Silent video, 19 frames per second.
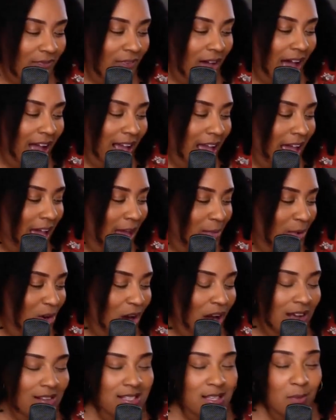I came
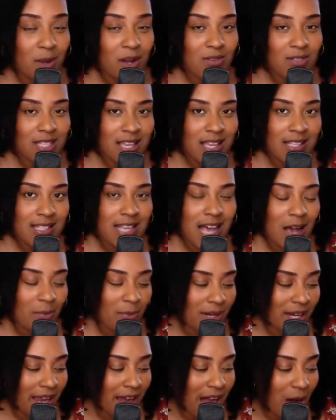across him on TikTok,
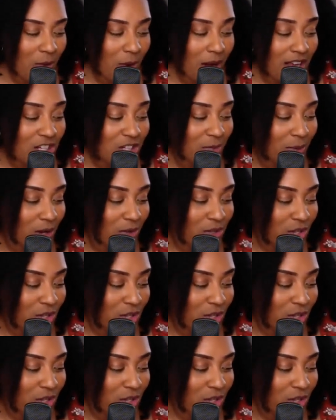but now I watch him on